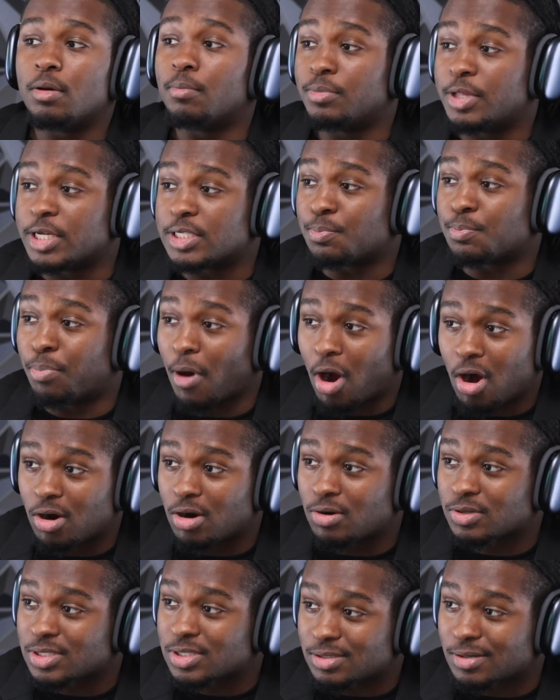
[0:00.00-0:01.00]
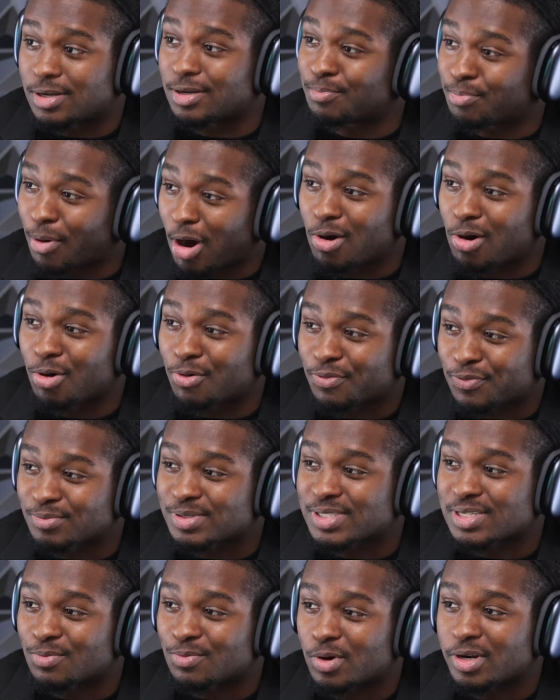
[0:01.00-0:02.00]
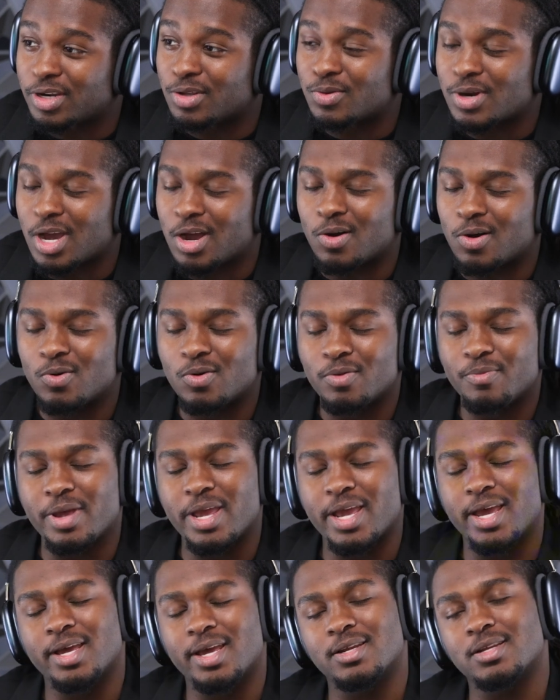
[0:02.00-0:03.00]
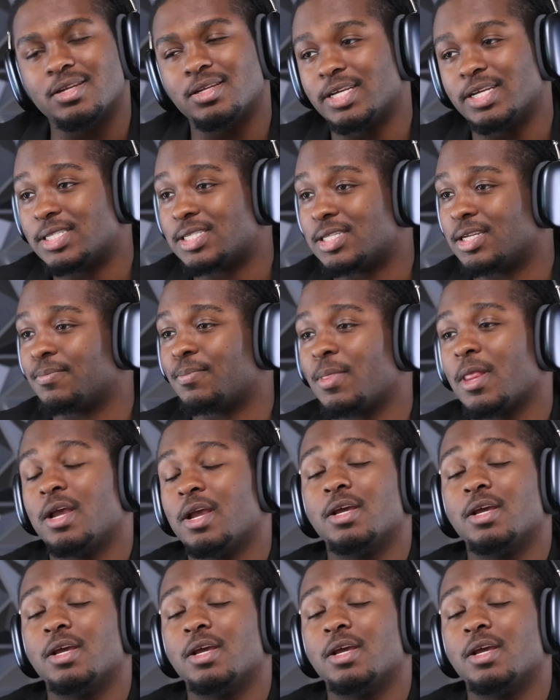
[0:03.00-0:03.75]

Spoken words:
this borrow from someone you know, man, listen,